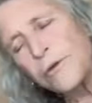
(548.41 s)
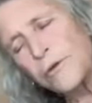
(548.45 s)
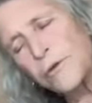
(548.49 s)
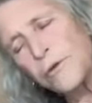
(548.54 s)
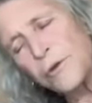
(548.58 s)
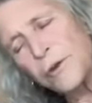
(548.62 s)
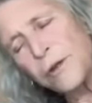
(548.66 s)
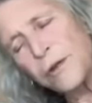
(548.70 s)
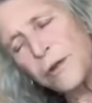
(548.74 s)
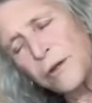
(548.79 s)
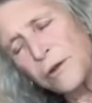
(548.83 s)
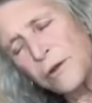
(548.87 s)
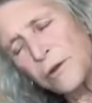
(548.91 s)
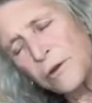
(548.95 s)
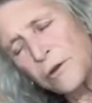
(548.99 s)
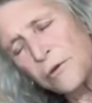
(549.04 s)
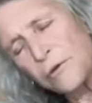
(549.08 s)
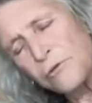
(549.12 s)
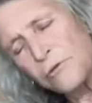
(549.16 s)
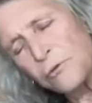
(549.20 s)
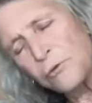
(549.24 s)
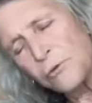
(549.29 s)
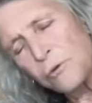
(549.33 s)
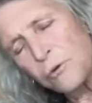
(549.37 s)
your ear
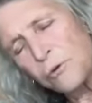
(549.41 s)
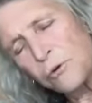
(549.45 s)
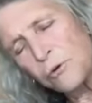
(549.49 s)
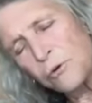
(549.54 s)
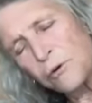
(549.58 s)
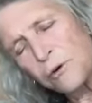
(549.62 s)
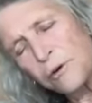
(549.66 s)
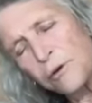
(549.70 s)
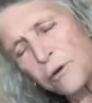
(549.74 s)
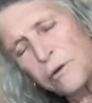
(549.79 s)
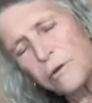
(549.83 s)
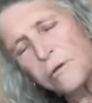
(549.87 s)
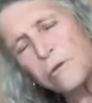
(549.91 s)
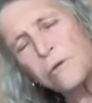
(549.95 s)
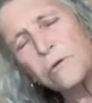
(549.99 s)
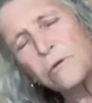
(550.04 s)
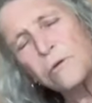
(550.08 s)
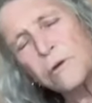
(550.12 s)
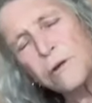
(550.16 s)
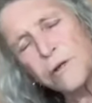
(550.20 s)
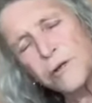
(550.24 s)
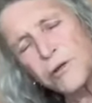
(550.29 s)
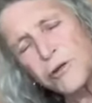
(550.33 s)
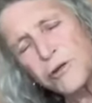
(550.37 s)

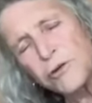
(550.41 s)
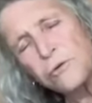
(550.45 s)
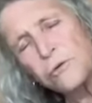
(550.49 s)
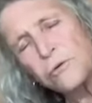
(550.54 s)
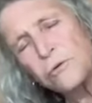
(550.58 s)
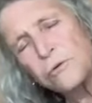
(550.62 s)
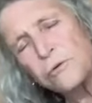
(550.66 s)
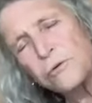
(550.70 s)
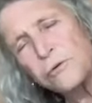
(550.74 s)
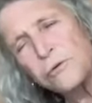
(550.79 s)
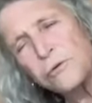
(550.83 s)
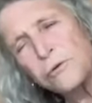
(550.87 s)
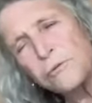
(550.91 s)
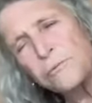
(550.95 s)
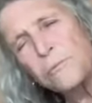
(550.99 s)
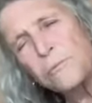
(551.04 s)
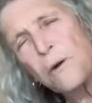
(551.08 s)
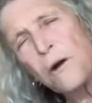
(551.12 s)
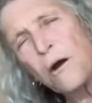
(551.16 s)
toward a shoulder,